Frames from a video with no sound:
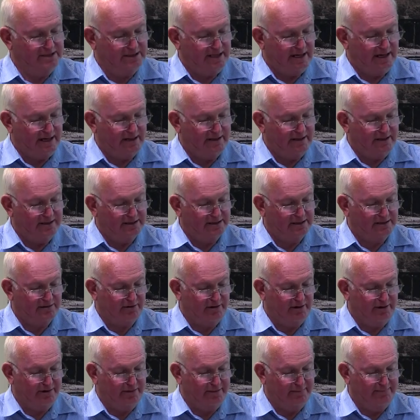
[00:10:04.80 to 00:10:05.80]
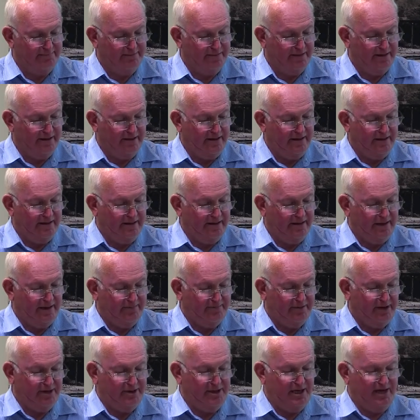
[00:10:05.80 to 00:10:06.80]
started in Australia,
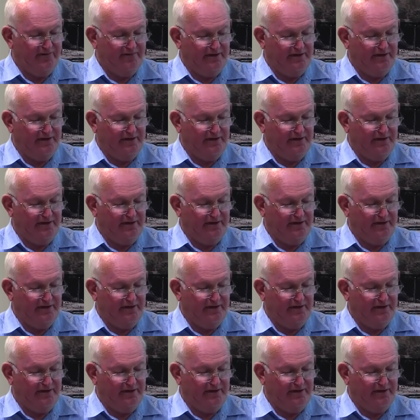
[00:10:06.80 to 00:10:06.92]
and both